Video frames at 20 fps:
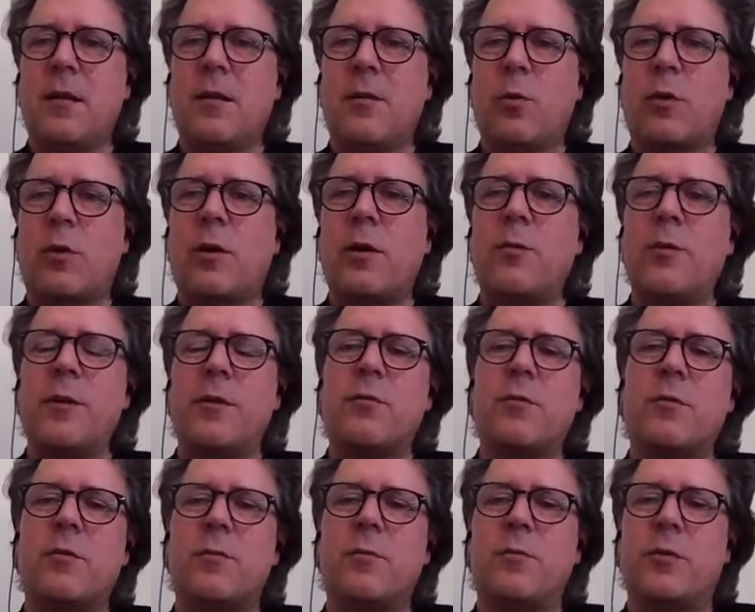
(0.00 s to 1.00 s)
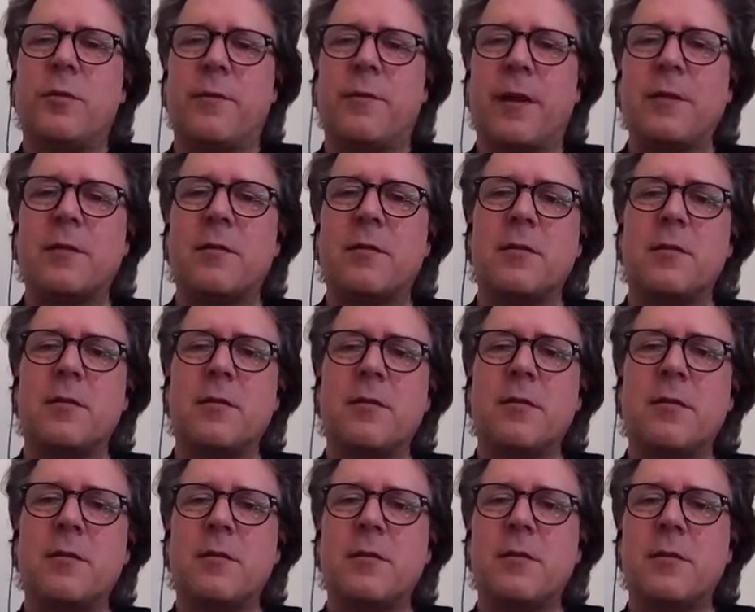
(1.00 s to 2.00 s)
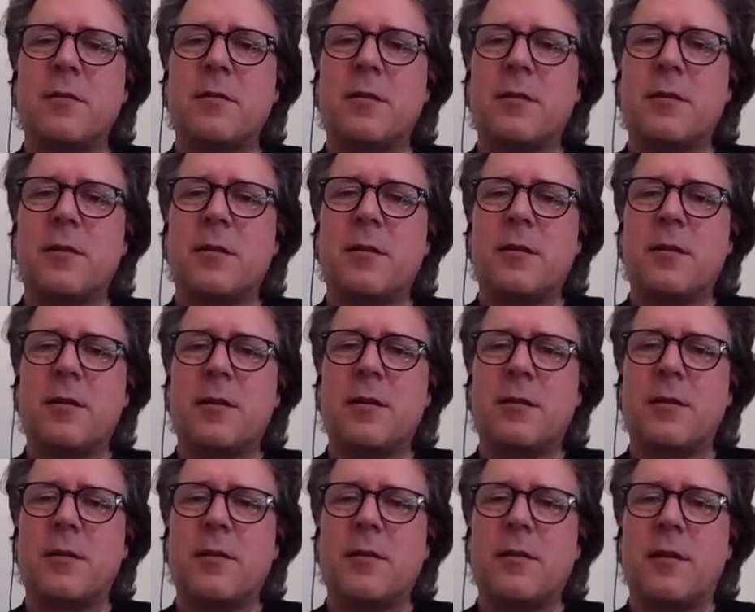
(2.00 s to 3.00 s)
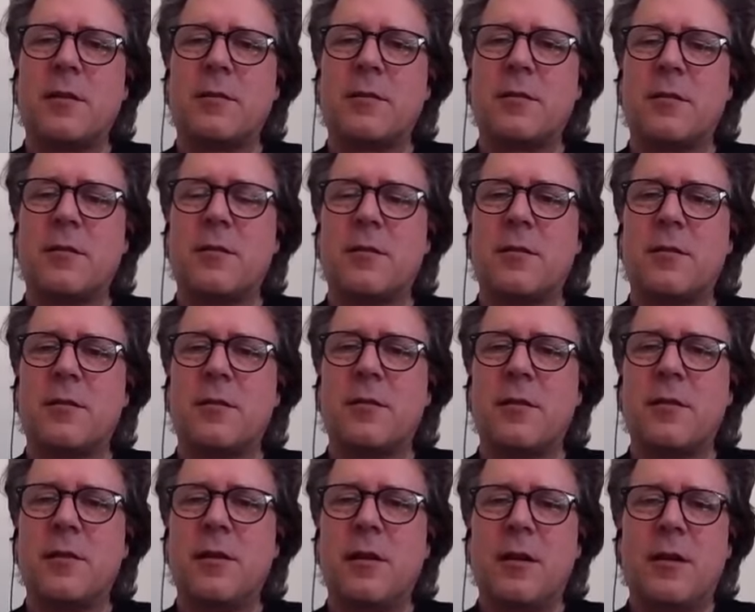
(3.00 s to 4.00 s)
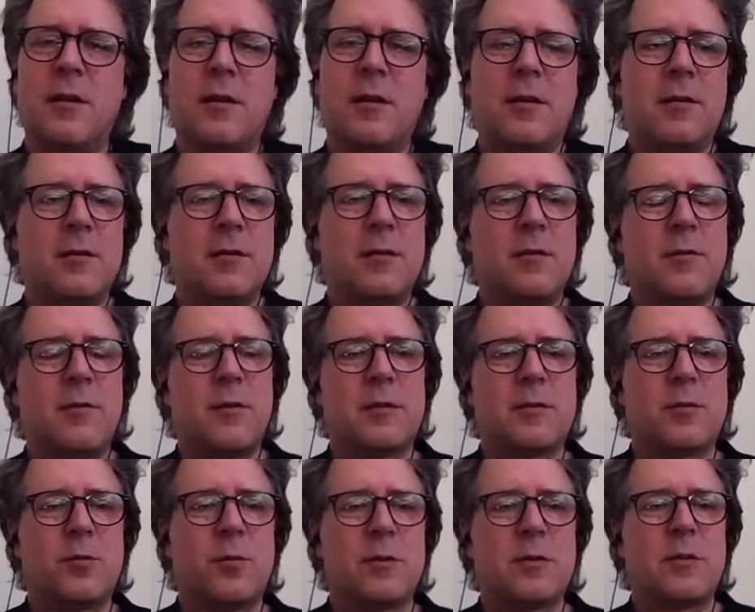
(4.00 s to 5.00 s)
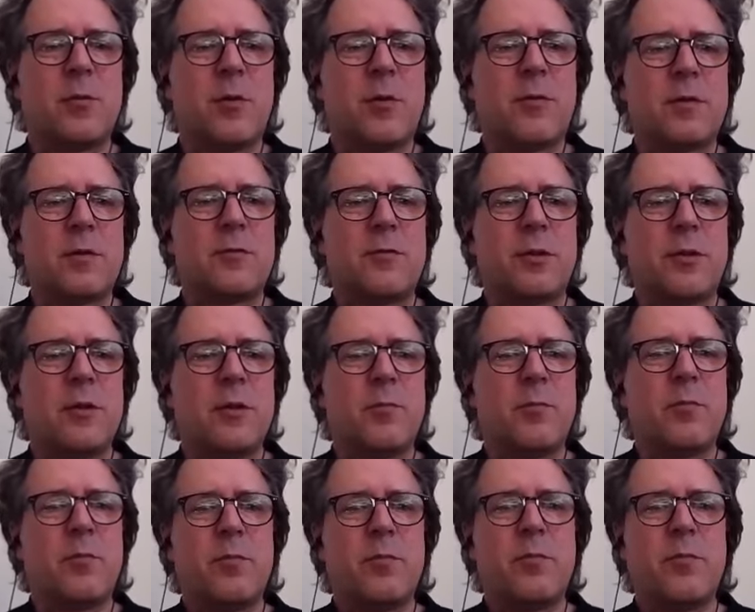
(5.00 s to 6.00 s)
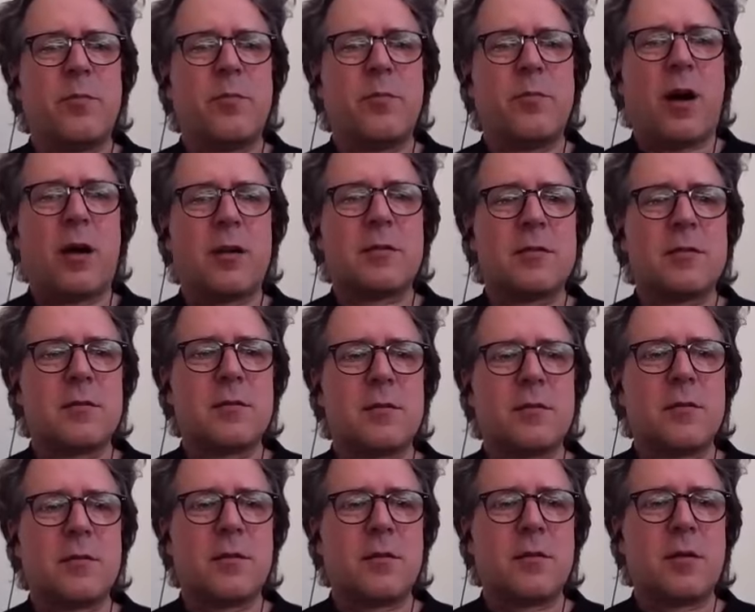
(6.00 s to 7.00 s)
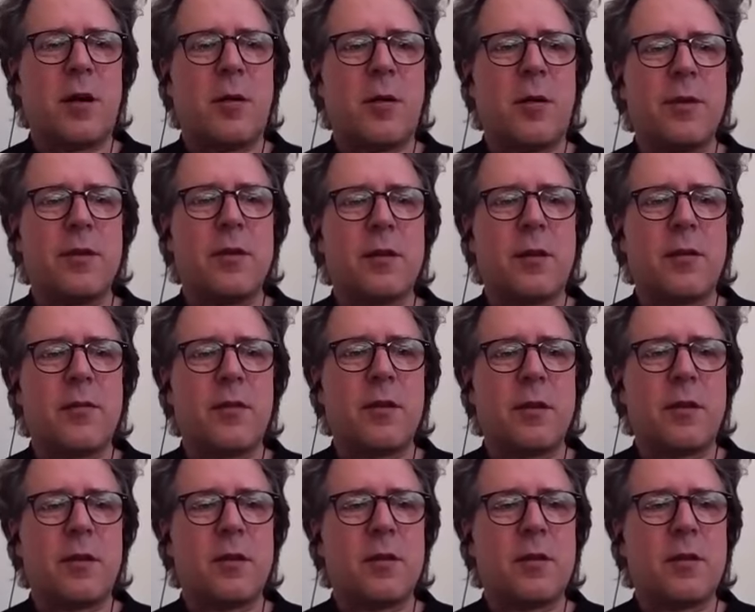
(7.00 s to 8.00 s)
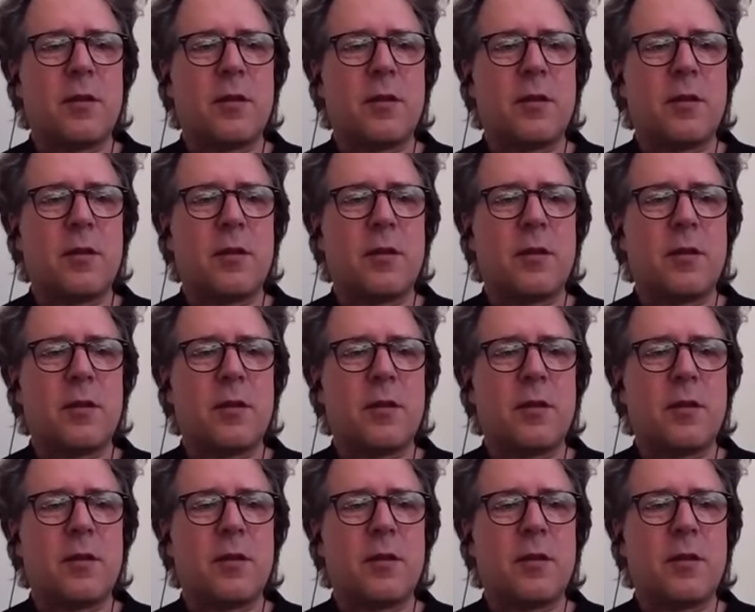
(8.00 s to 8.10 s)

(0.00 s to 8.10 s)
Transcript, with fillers: uh, what can we do to prevent it. Mm. And and that's the that's where some of the tricky parts come in, I think.